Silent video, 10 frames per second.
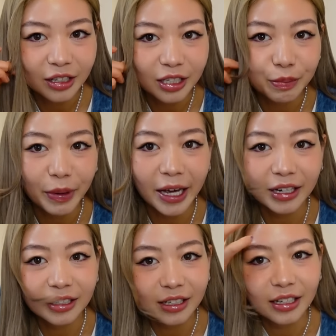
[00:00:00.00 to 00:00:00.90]
this
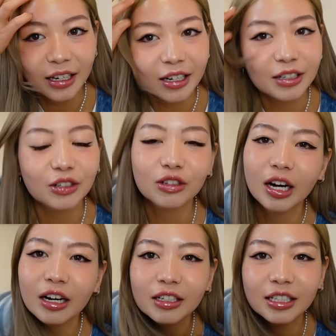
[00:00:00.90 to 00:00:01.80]
bangs thing, and I don't know
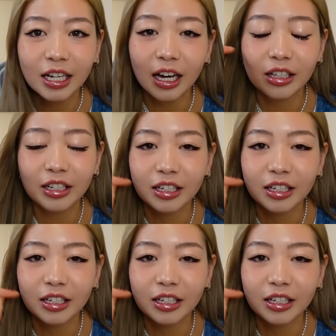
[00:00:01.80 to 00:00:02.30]
how to style it,